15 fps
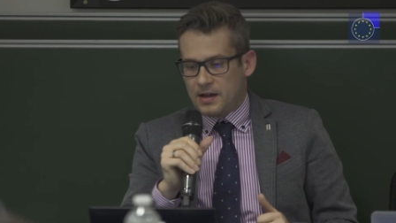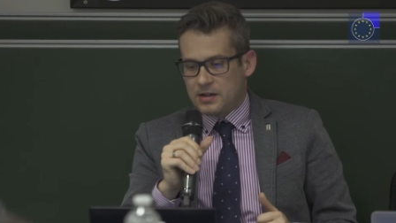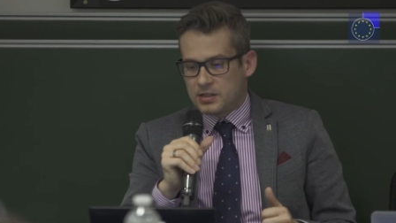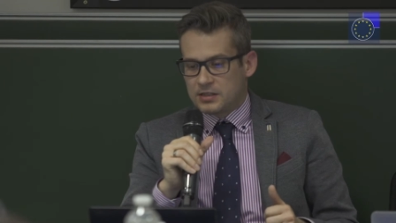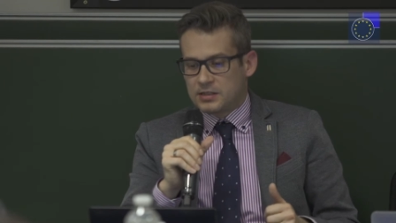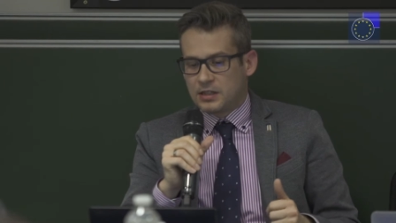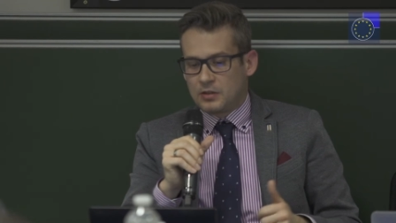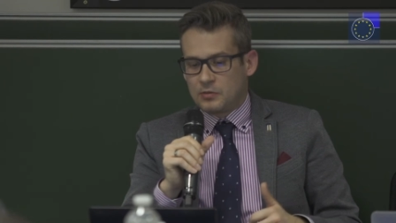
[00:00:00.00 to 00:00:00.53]

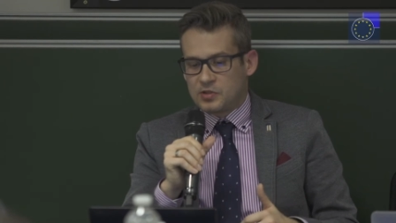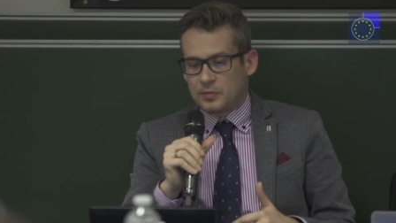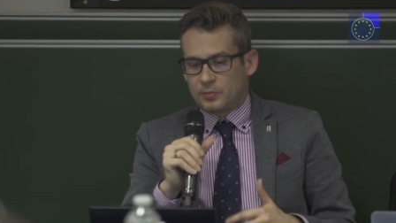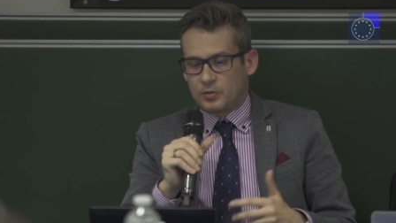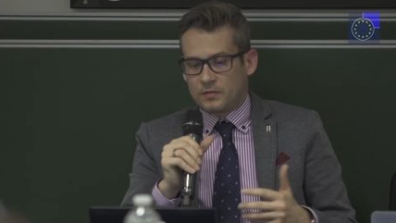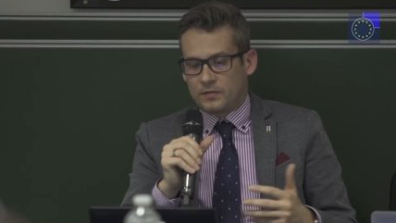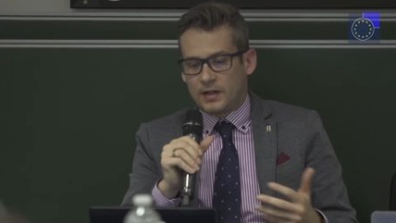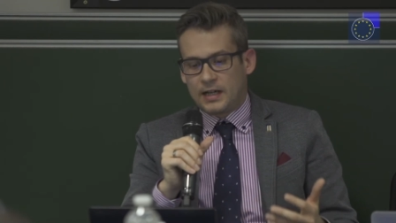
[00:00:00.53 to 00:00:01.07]
continues to
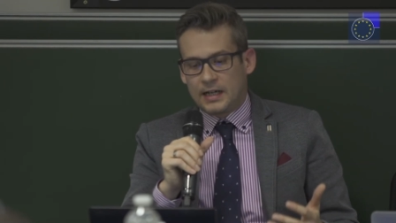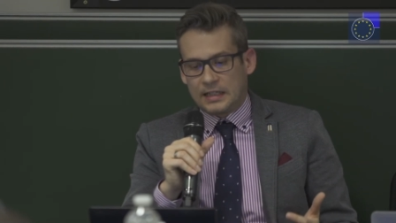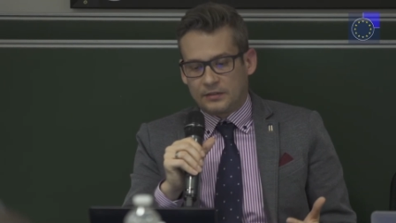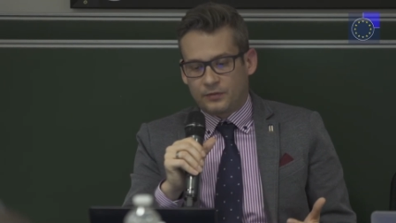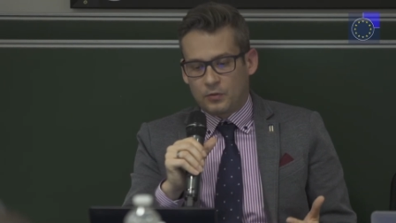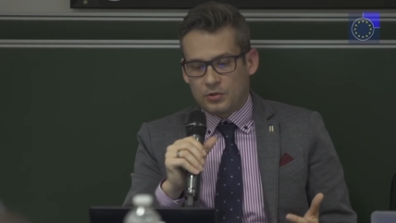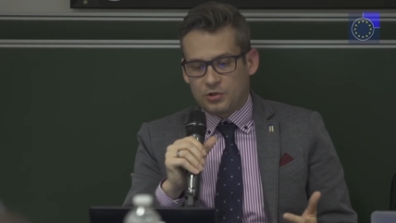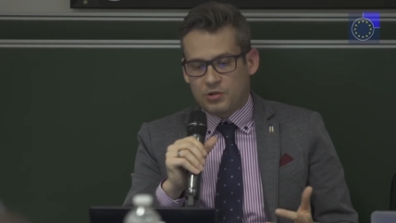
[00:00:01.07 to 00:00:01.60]
provide
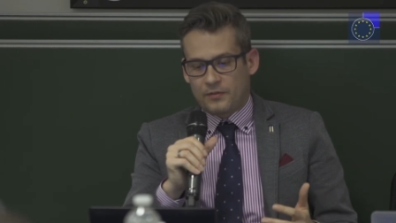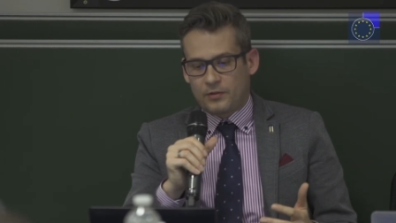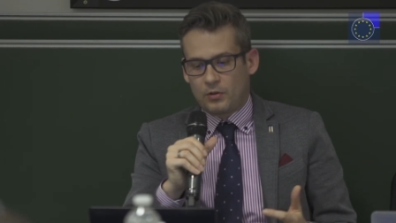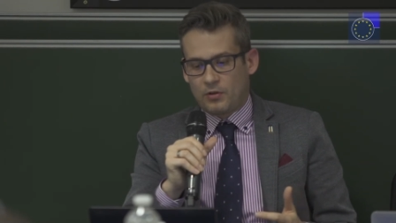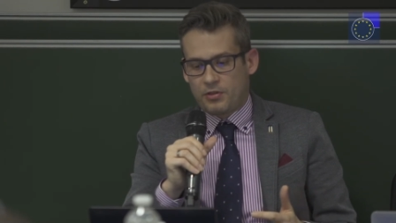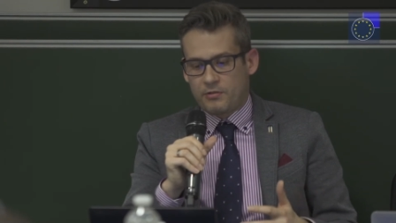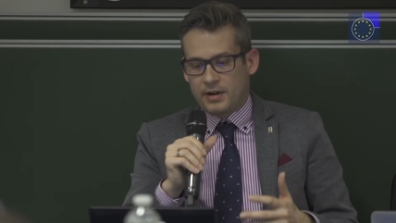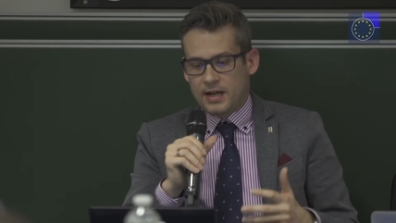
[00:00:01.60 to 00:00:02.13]
for travel
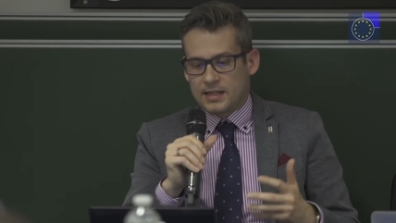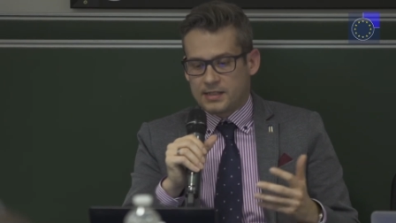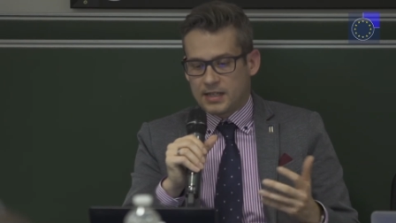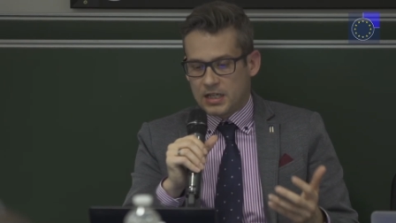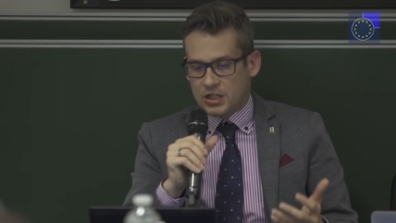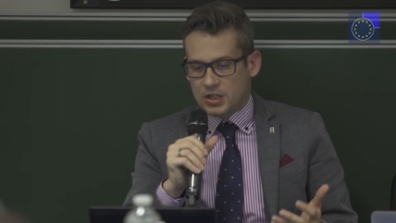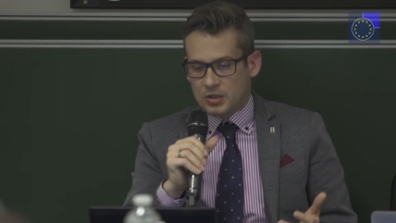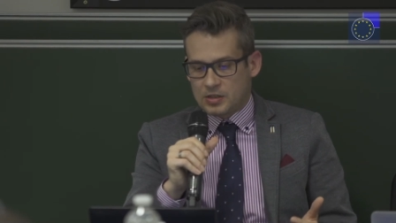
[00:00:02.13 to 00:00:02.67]

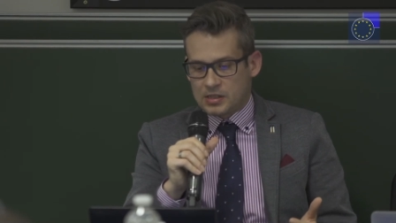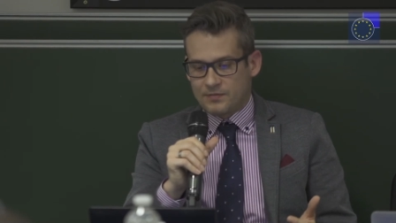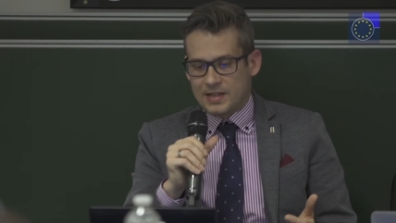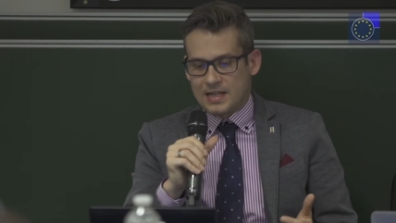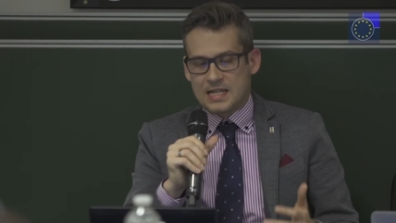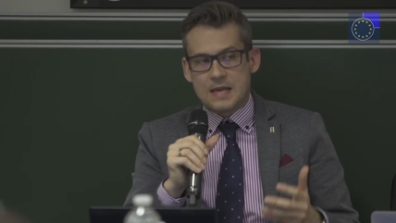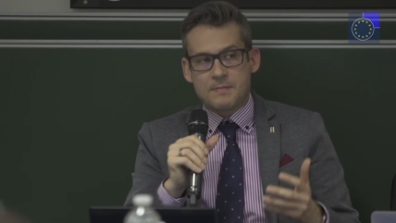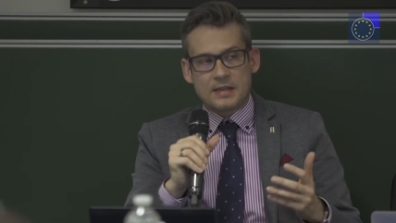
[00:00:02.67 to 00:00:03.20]
authorizations
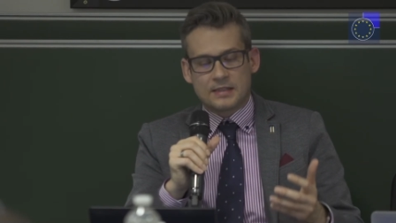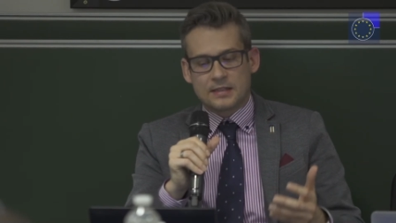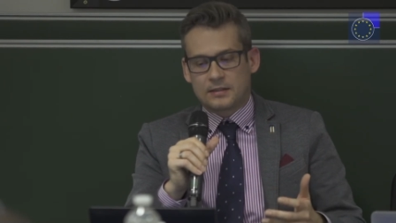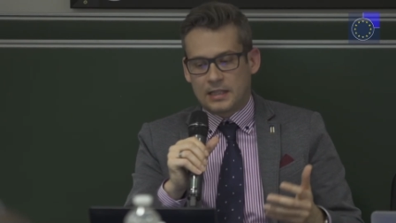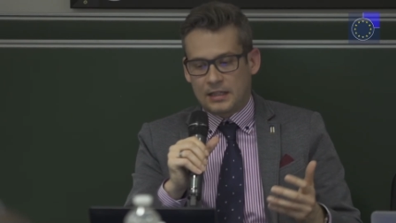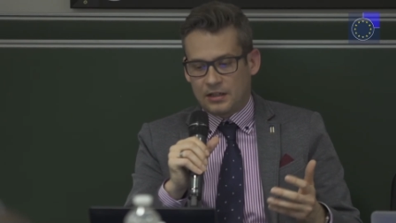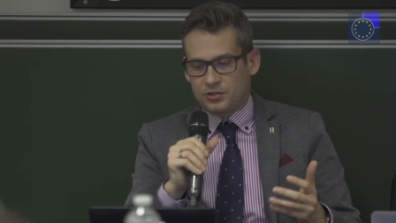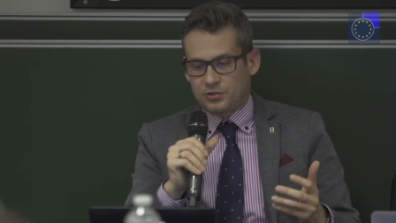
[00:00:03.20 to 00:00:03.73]
with limited
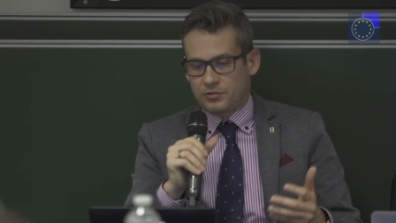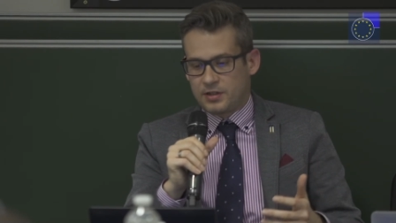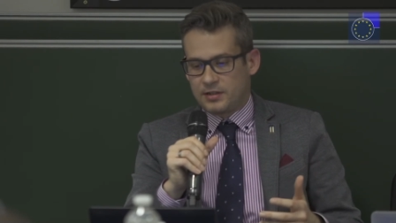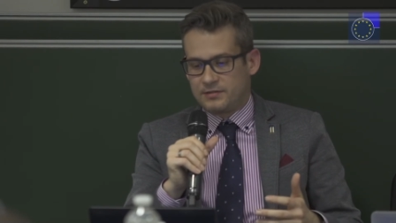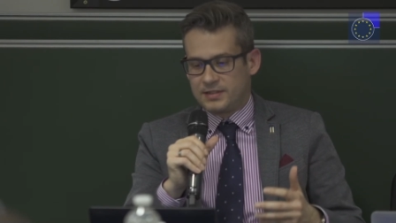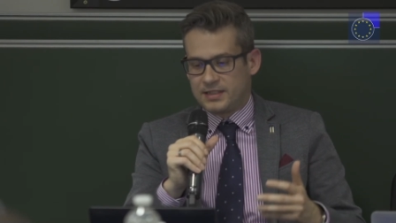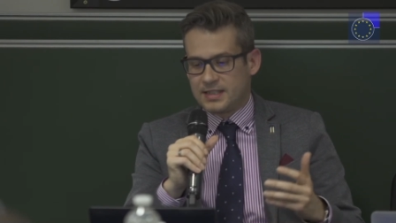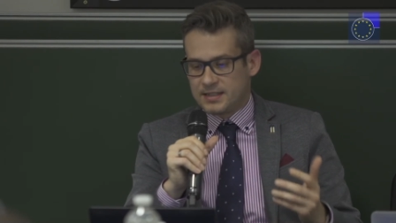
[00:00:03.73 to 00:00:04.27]

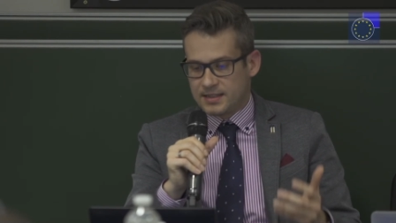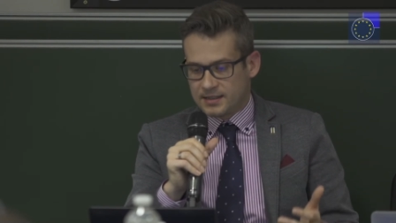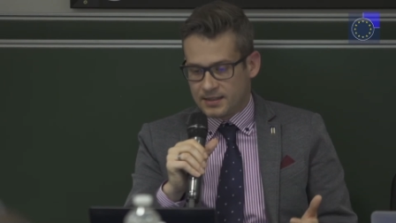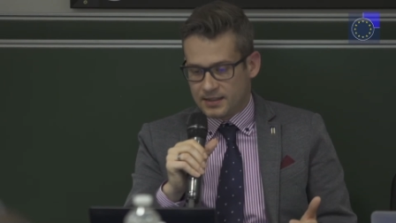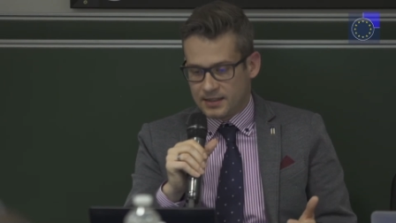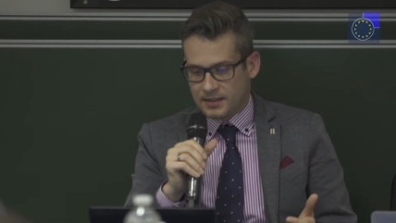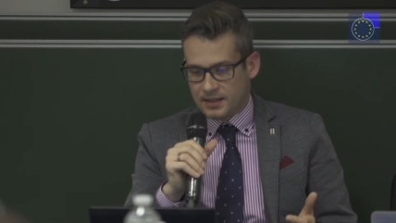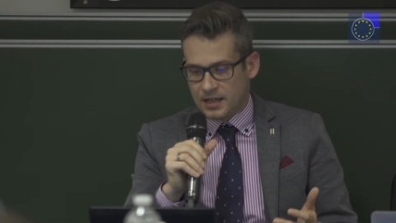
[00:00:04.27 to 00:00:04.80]
territorial
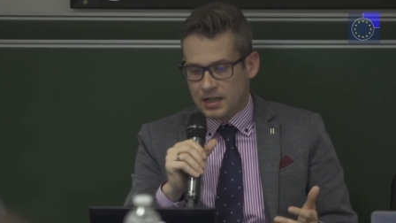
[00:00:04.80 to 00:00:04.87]
validity